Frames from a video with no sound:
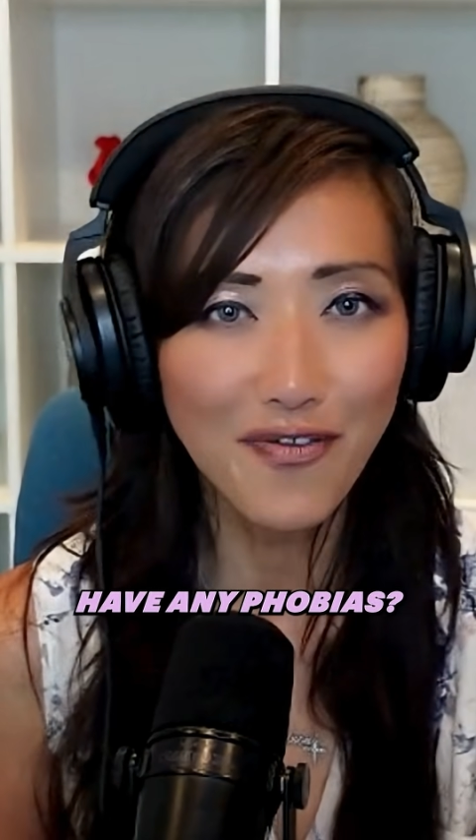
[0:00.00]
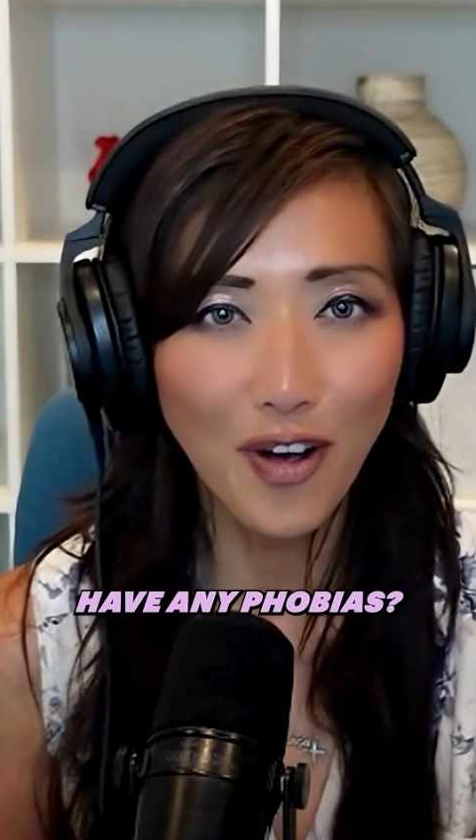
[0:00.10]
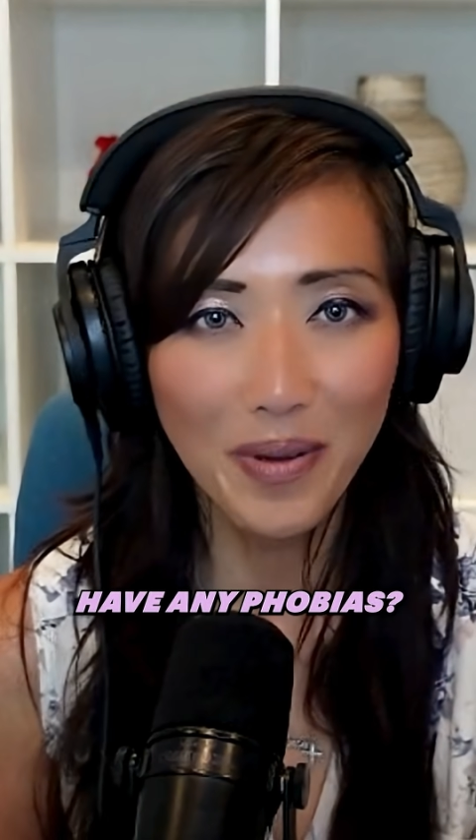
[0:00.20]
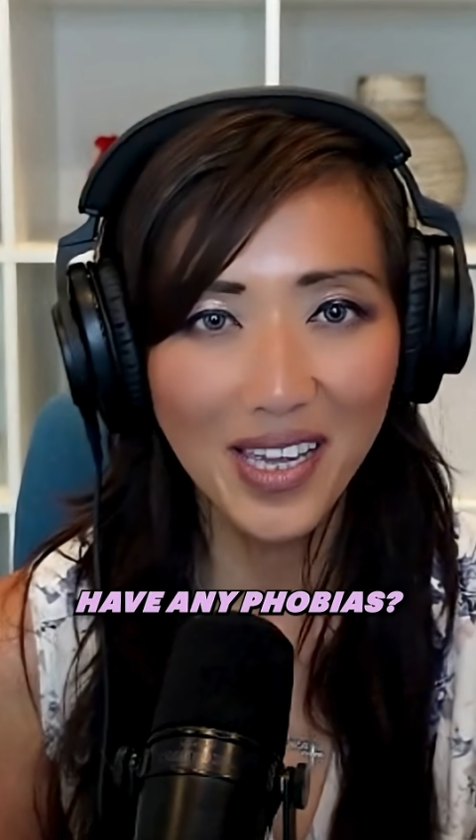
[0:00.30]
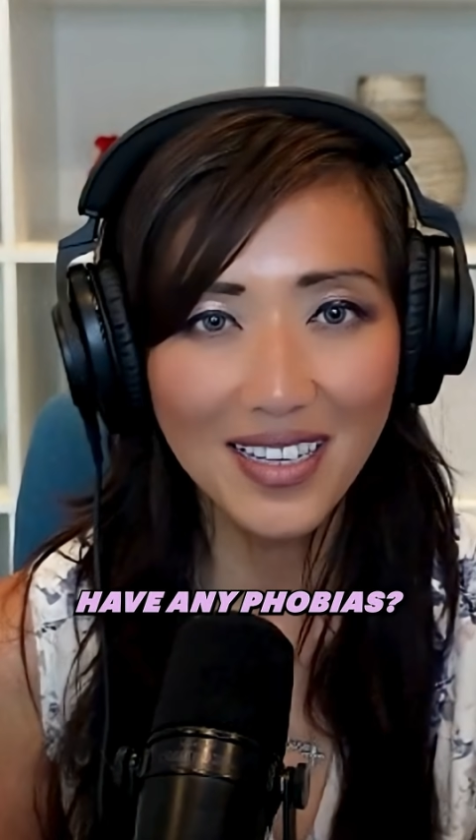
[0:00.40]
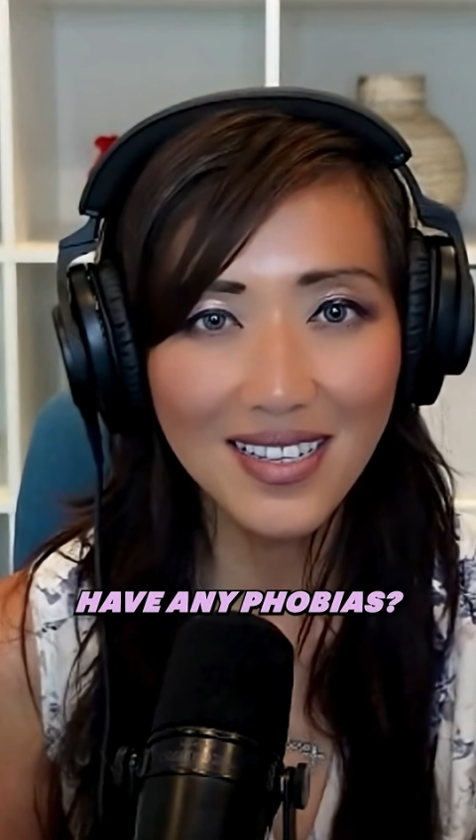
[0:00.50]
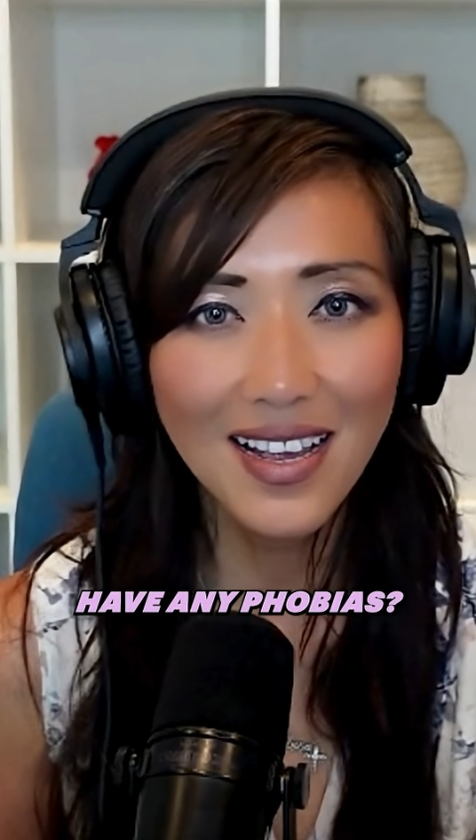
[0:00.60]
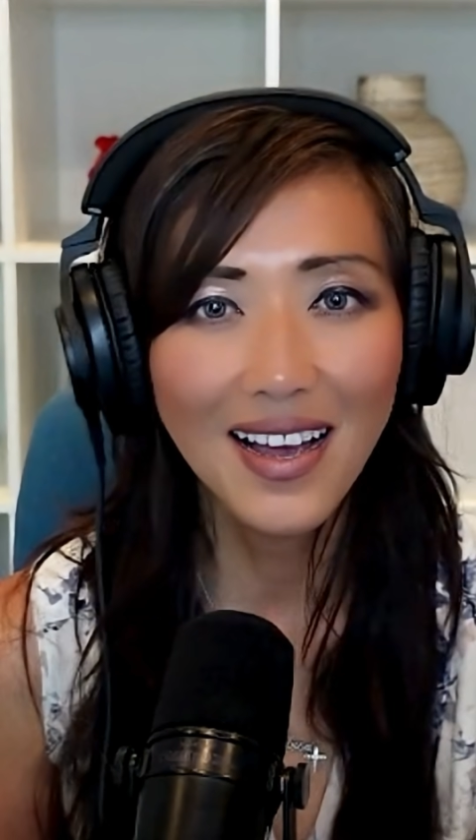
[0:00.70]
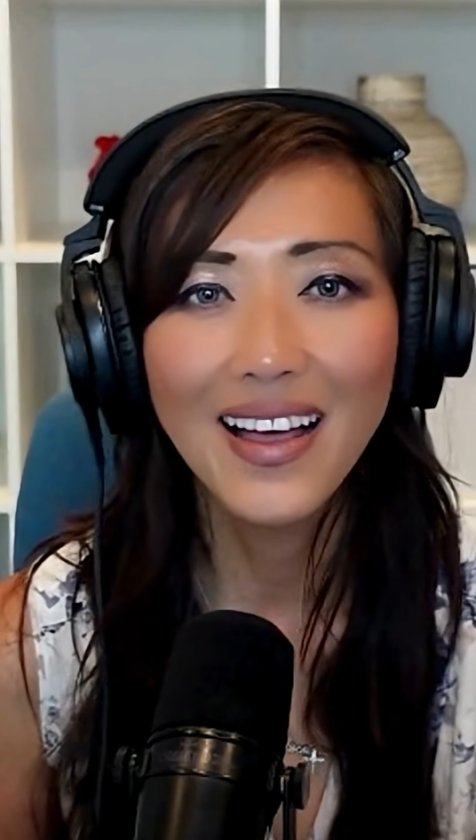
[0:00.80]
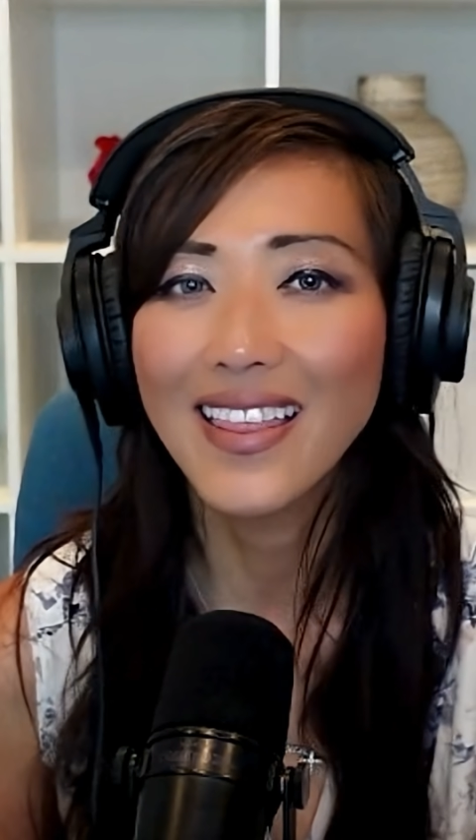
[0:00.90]

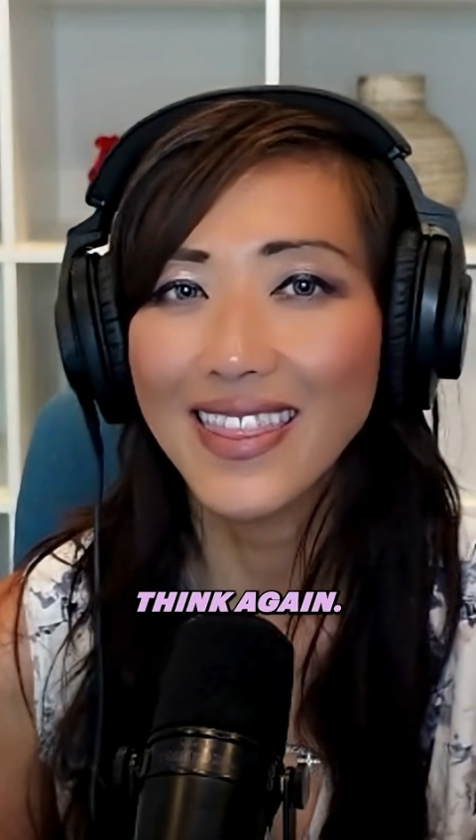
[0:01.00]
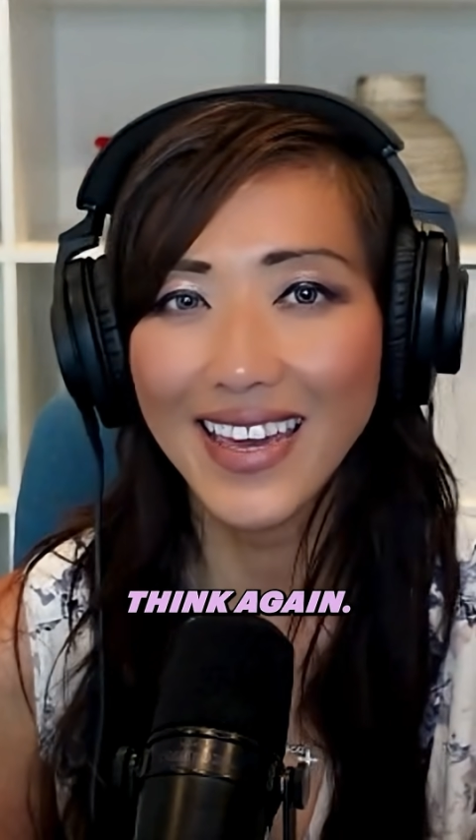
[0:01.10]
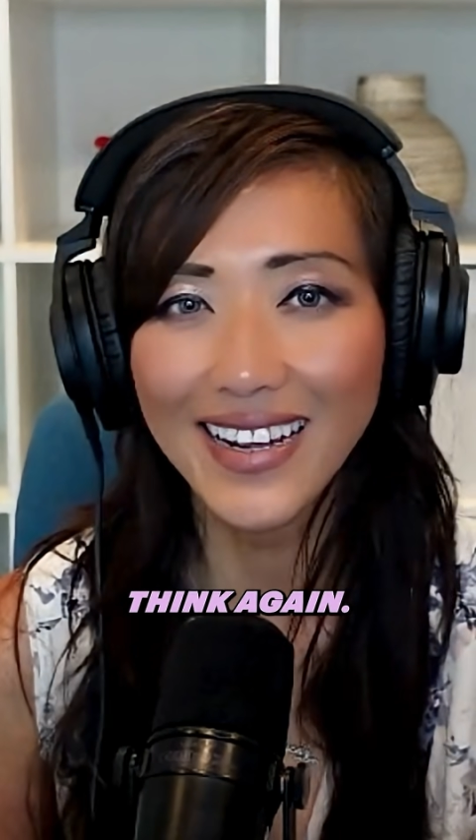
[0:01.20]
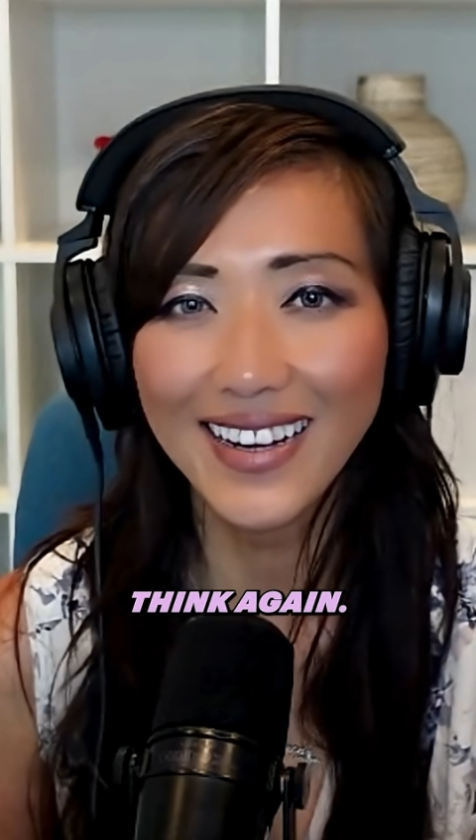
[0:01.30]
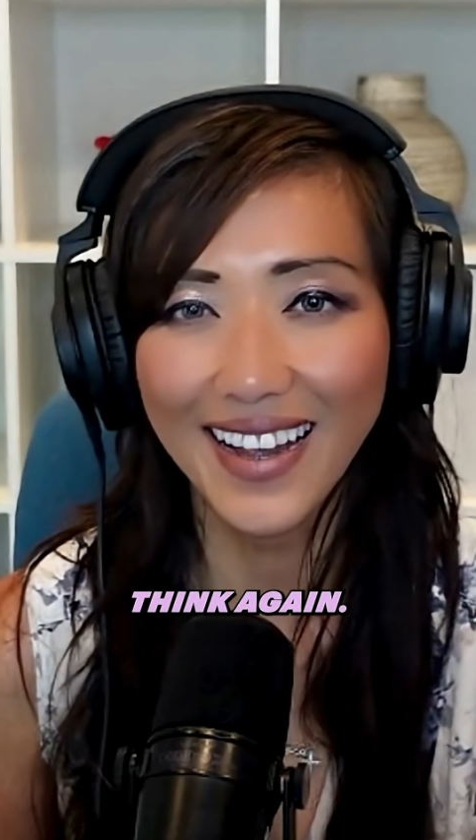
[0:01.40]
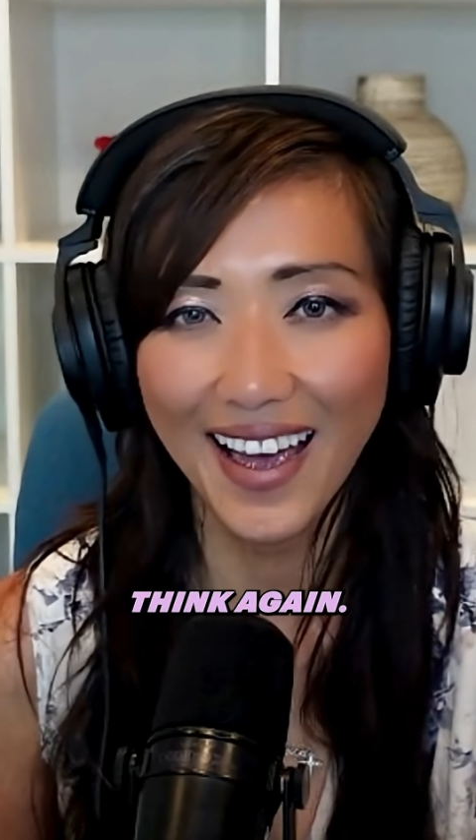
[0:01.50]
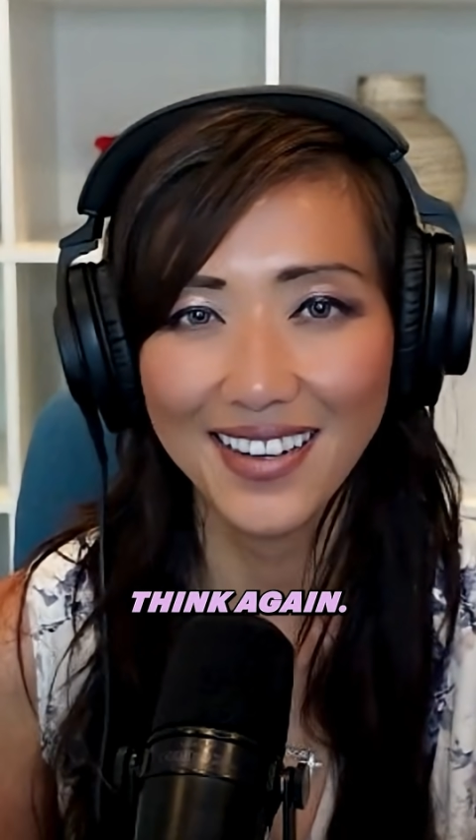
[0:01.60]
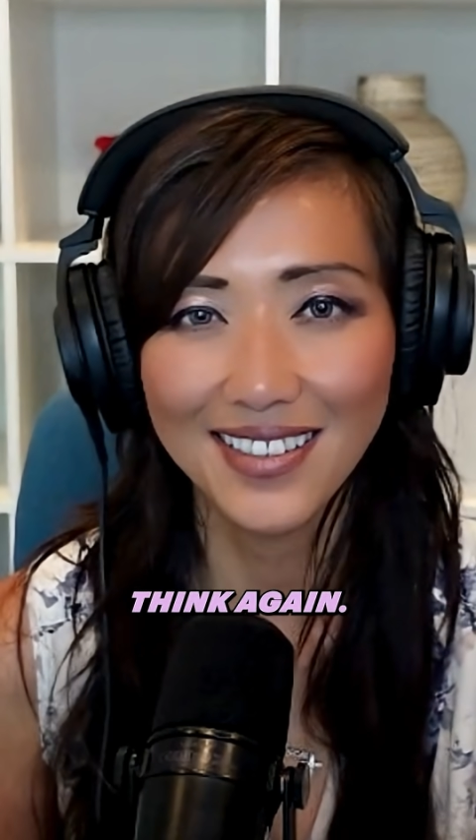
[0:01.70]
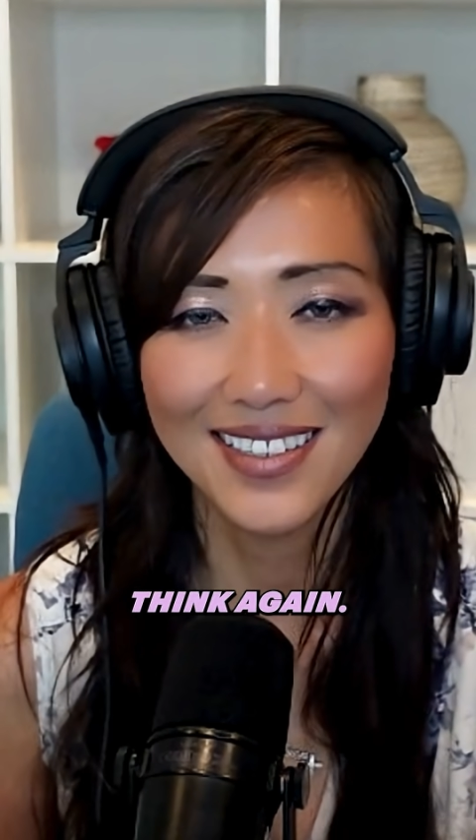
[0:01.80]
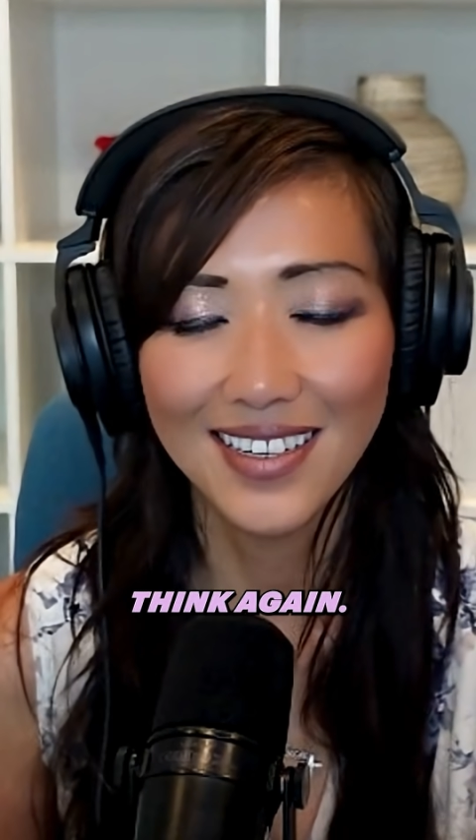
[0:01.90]
phobias? Think
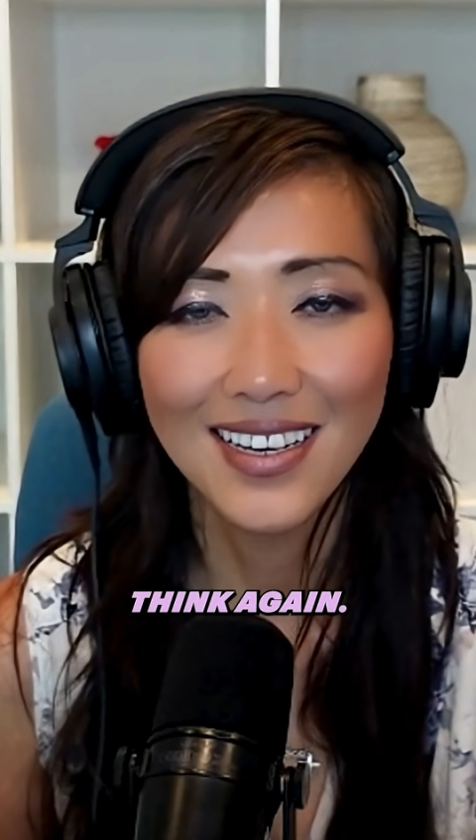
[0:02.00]
again.